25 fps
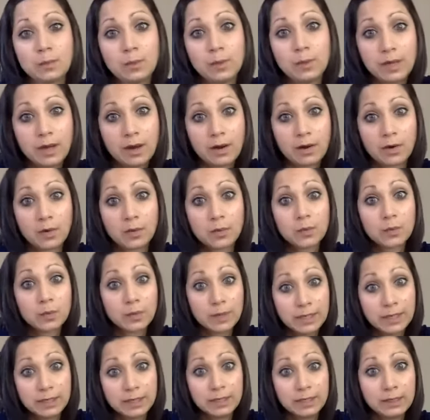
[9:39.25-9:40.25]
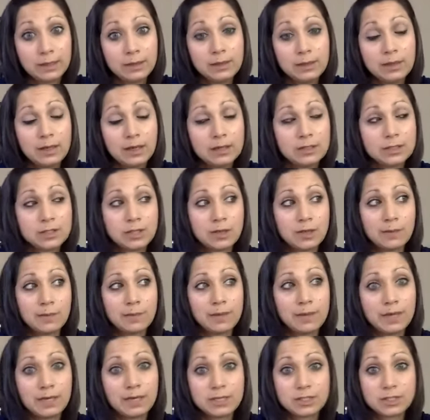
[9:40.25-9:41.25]
we are really
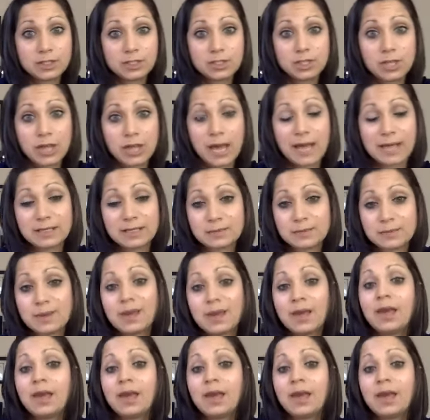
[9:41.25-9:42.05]
jumping into JASP.